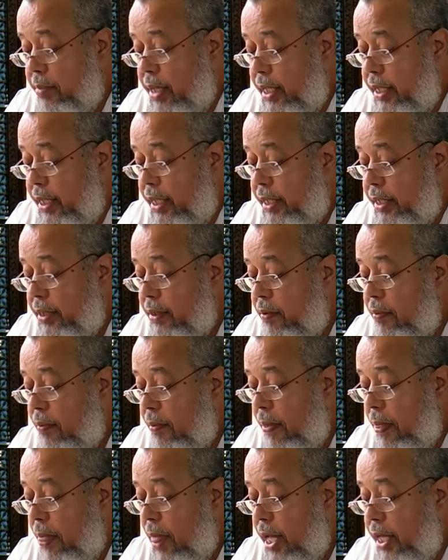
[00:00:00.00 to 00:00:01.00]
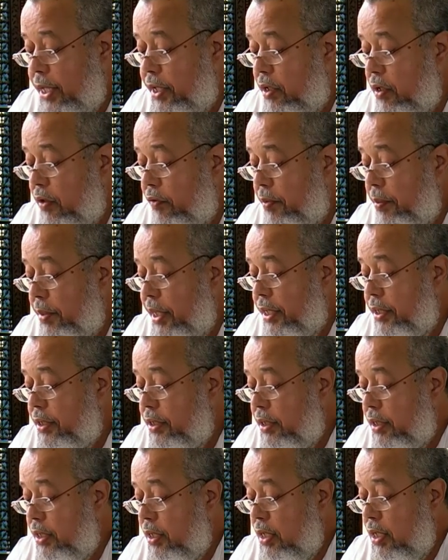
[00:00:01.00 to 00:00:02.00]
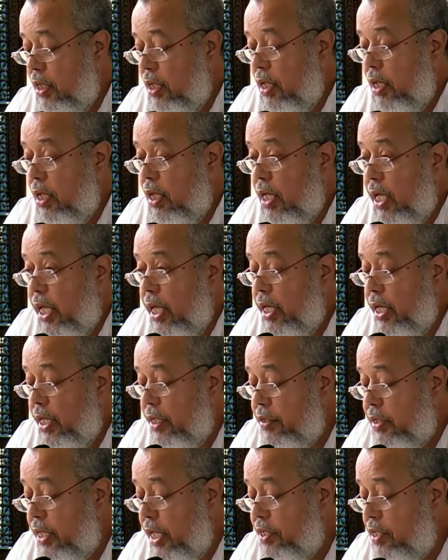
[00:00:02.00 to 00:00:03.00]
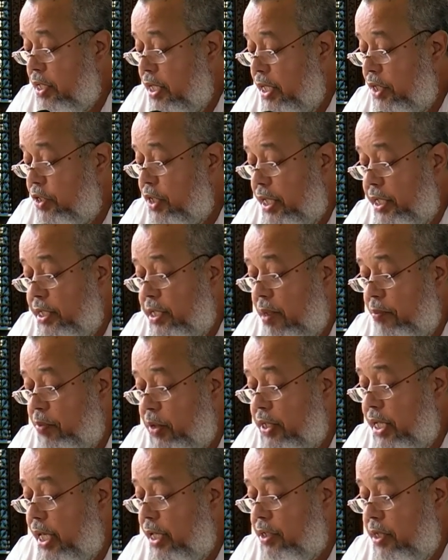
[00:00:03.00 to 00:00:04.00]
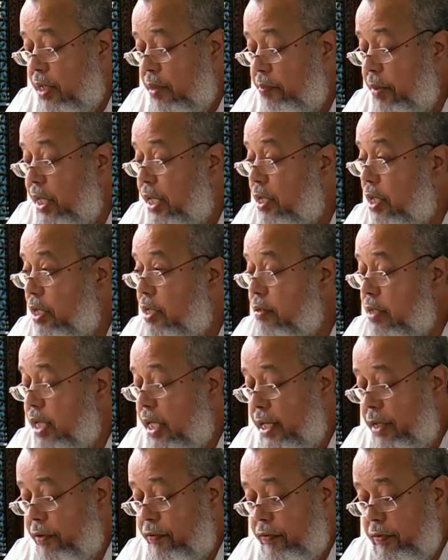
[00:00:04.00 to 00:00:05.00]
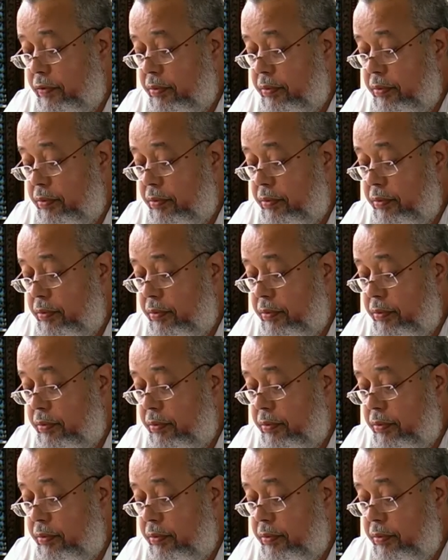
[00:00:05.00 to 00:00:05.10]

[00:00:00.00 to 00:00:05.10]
Marley and the government. And an assassination attempt was actually made on his life.